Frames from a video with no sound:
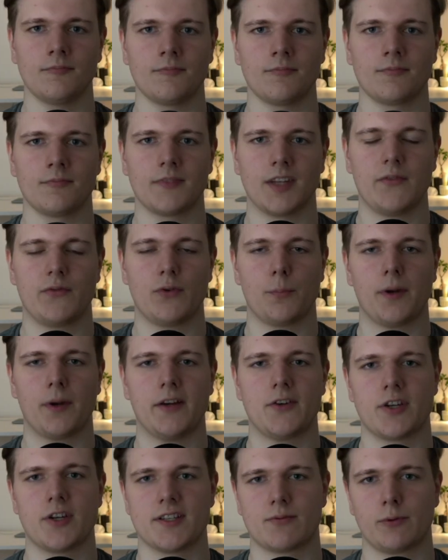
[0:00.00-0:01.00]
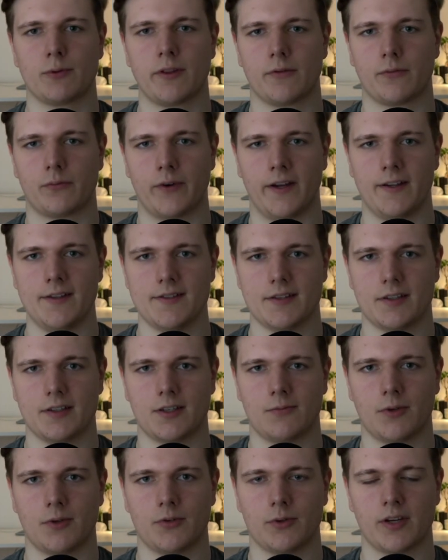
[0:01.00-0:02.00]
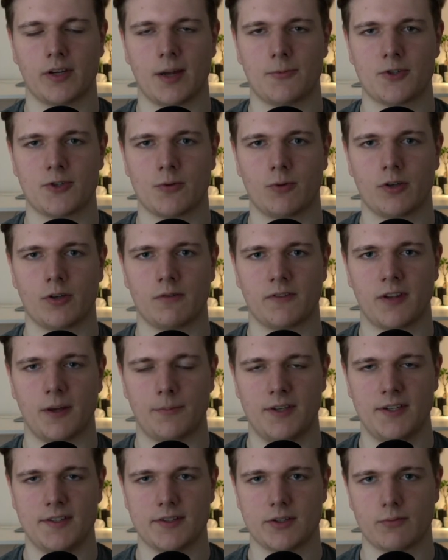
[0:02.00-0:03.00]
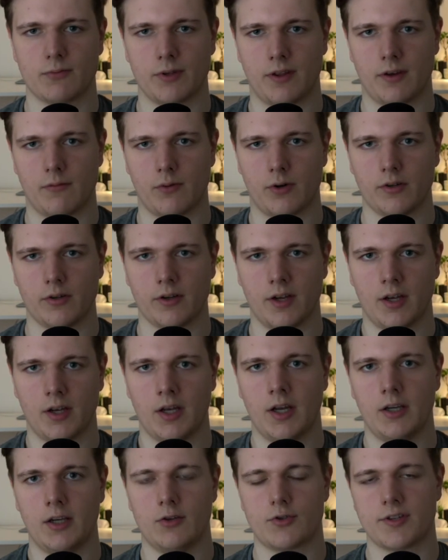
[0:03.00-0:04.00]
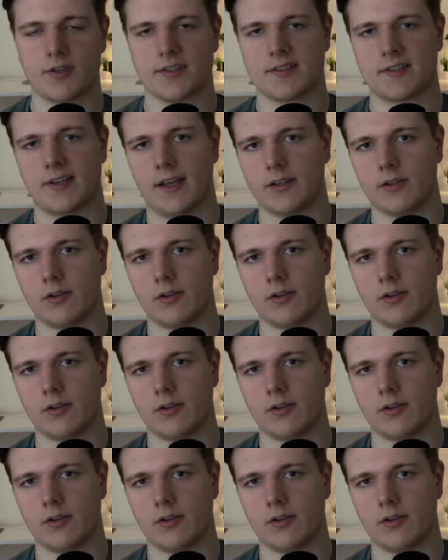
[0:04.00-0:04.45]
If you play chess with your friends and you want to capture one of their pieces with your rook, you just take your